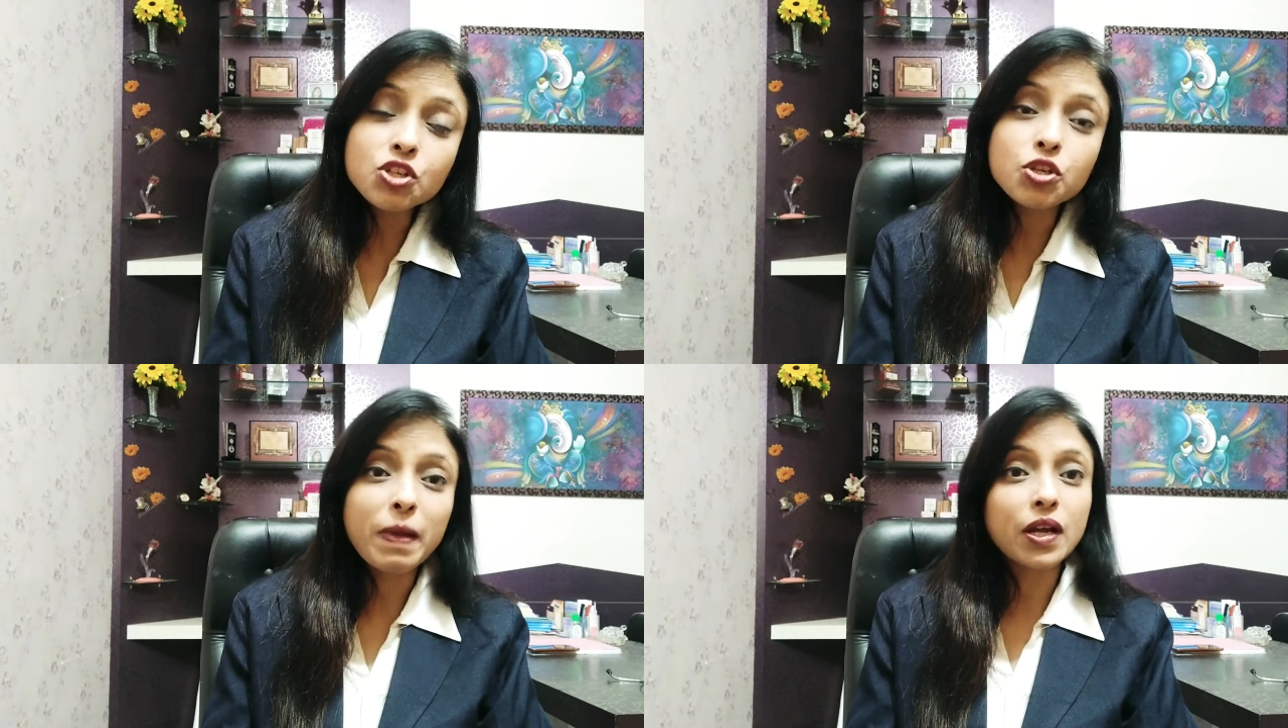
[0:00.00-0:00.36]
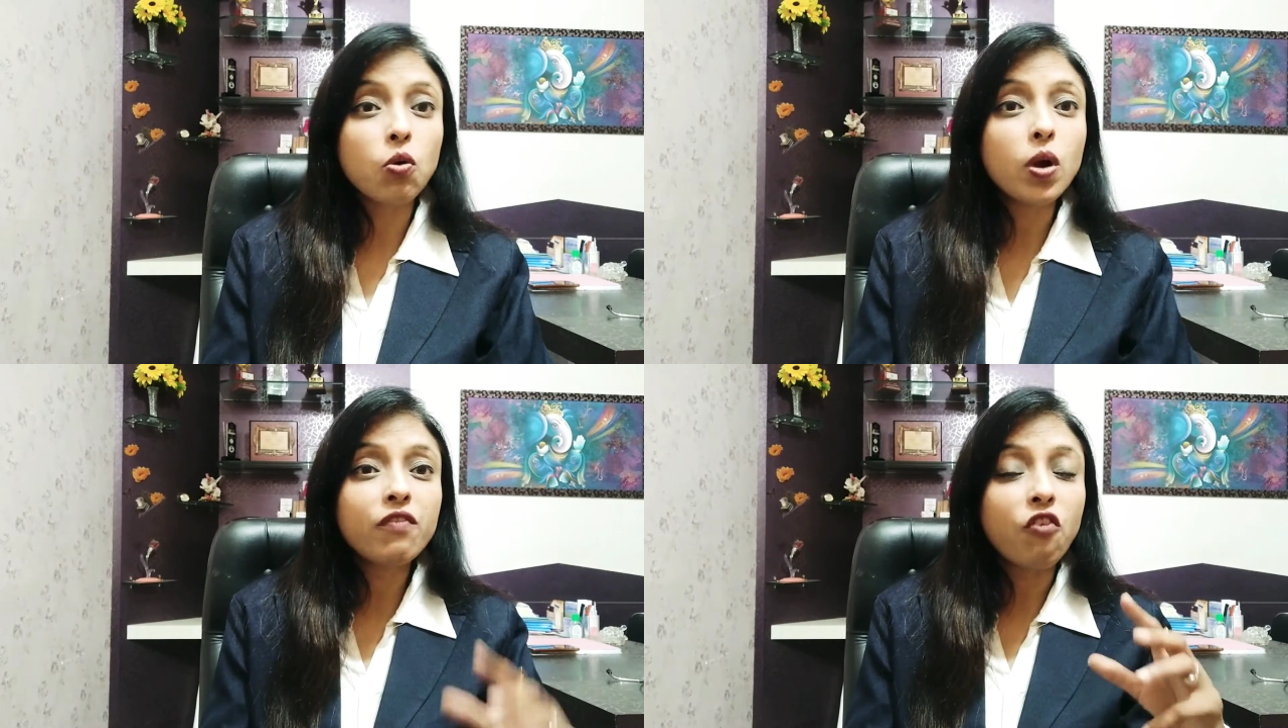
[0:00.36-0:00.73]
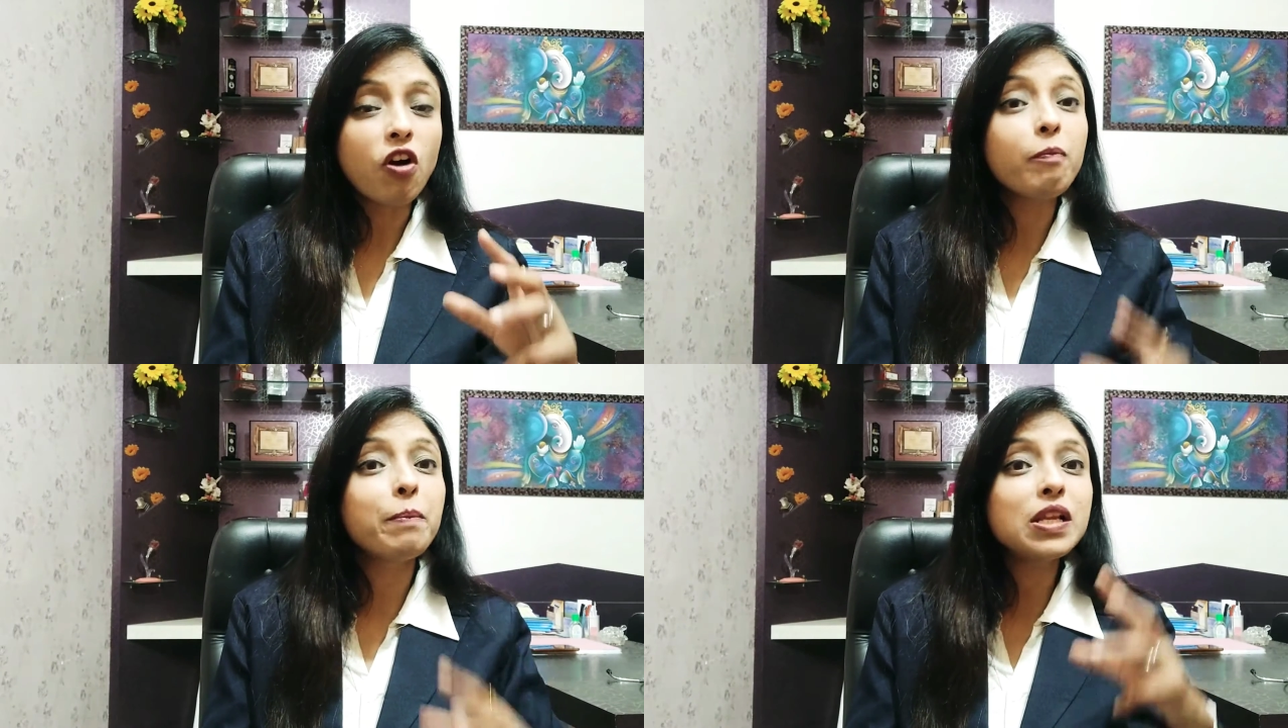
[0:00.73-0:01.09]
she might go in
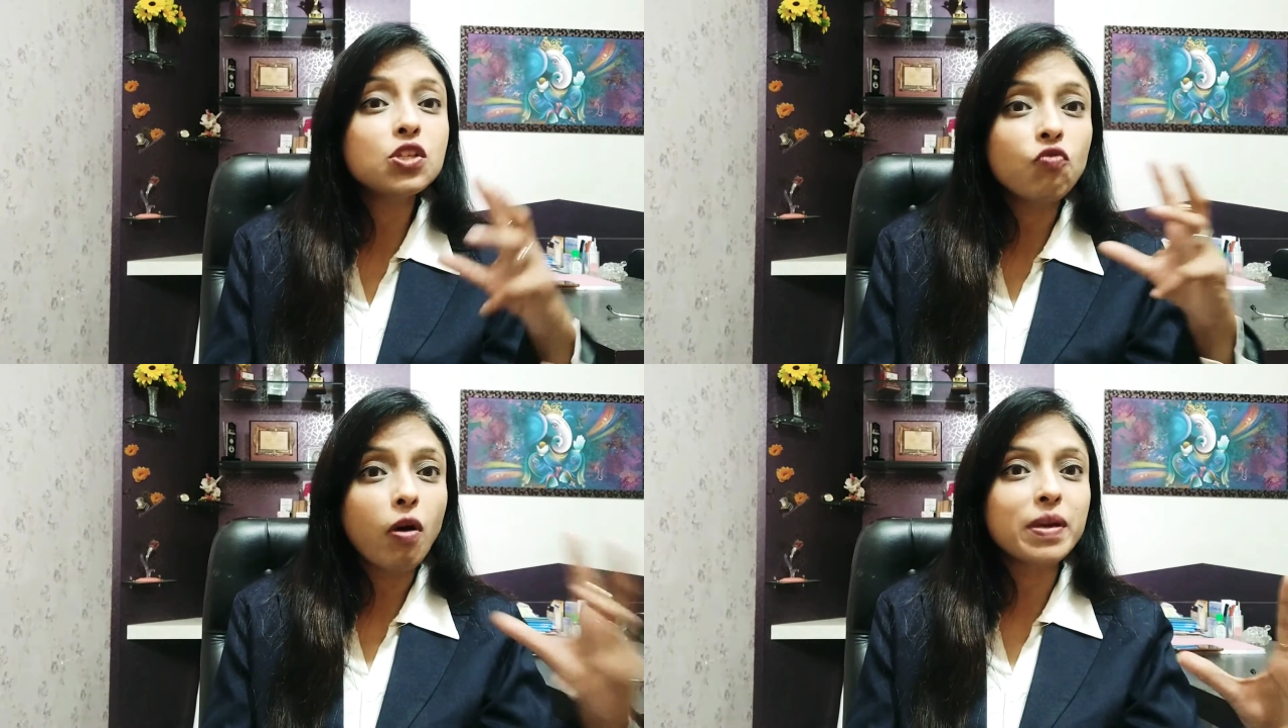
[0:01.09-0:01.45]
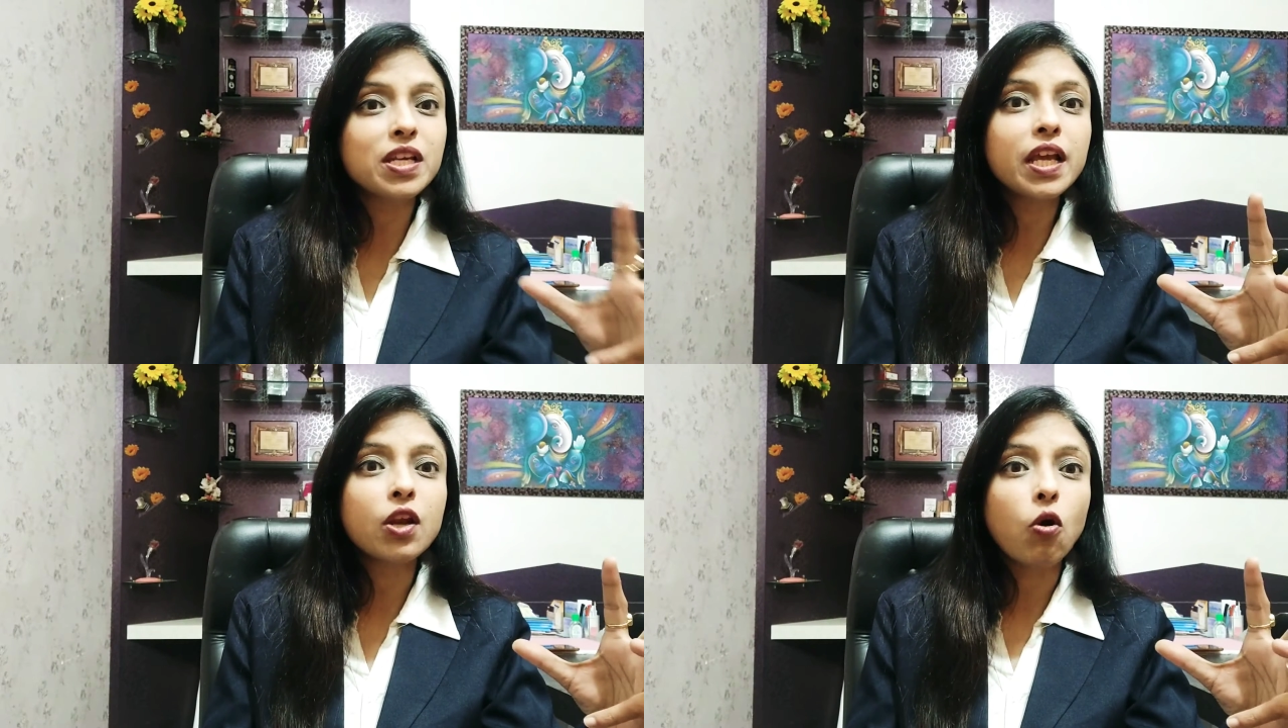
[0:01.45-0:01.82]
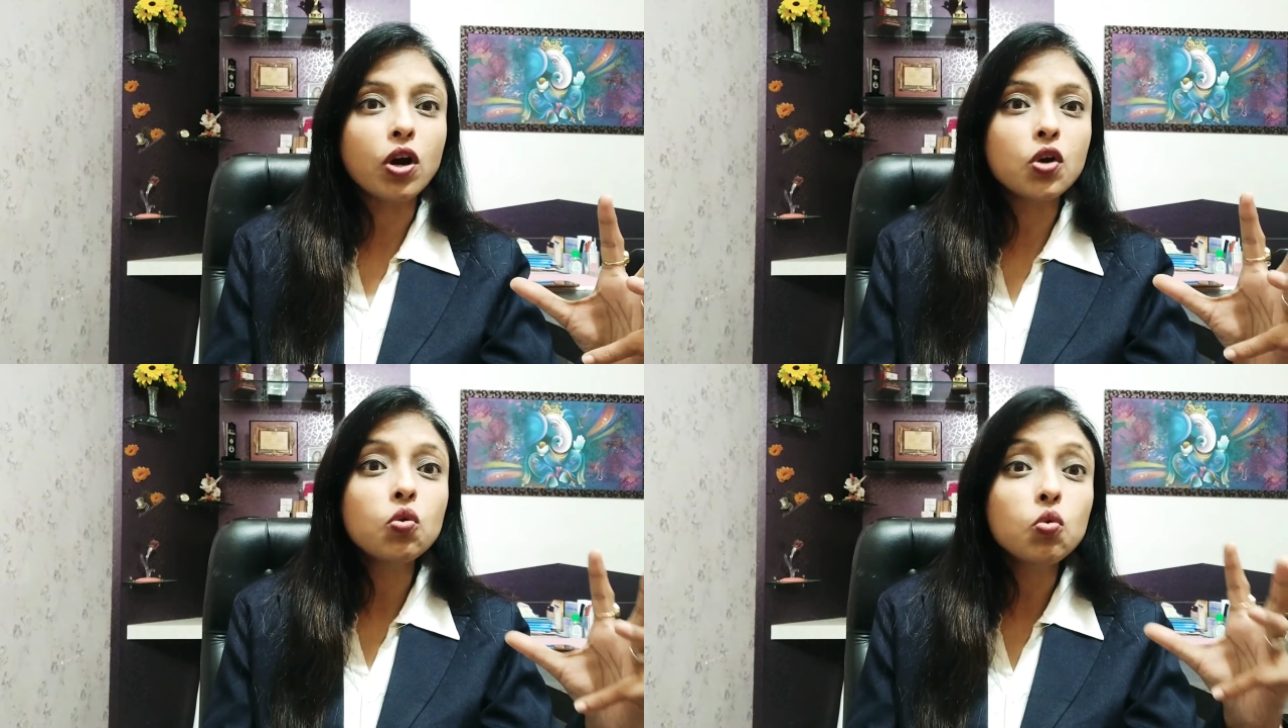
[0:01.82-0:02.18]
for binge vomiting in
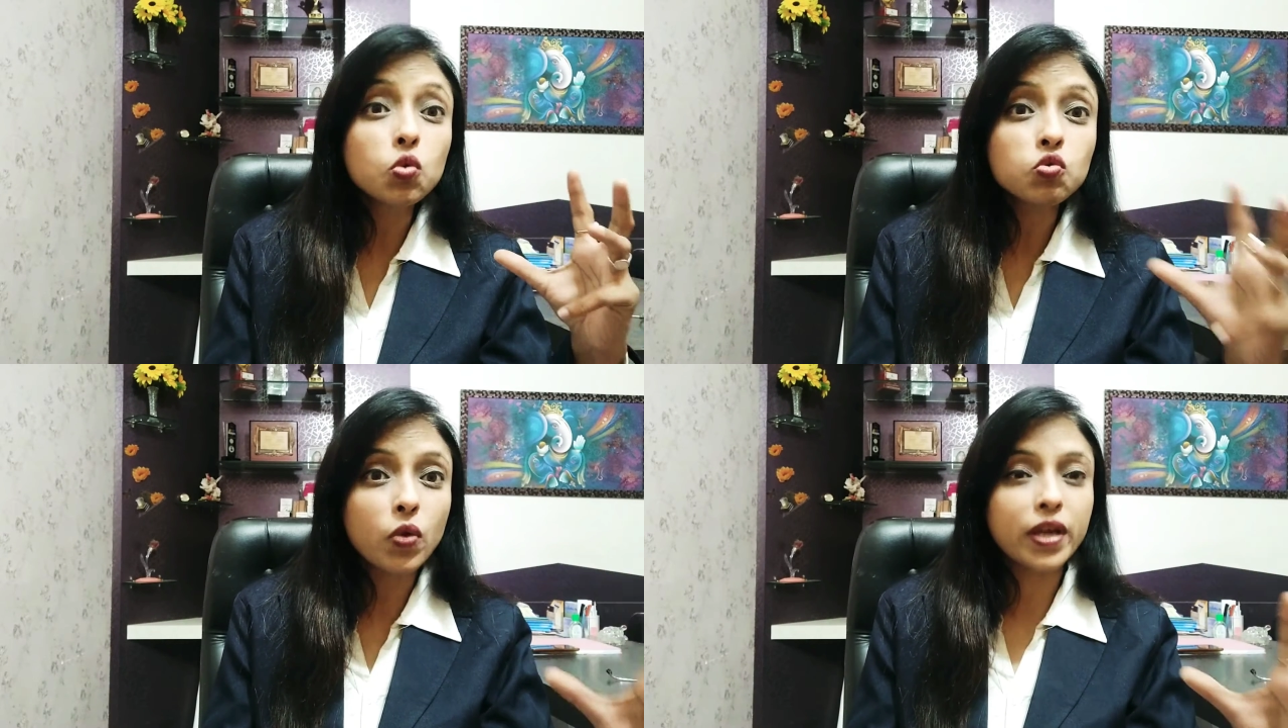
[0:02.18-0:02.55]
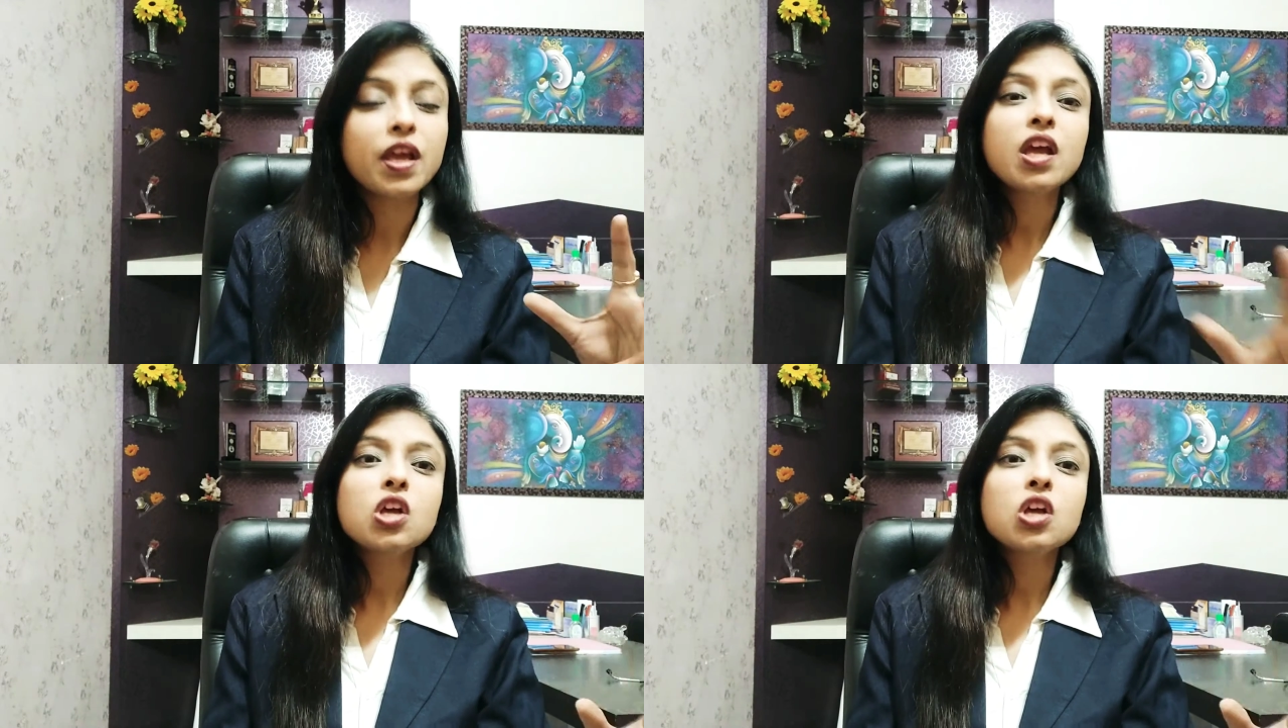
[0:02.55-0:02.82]
order to lose weight.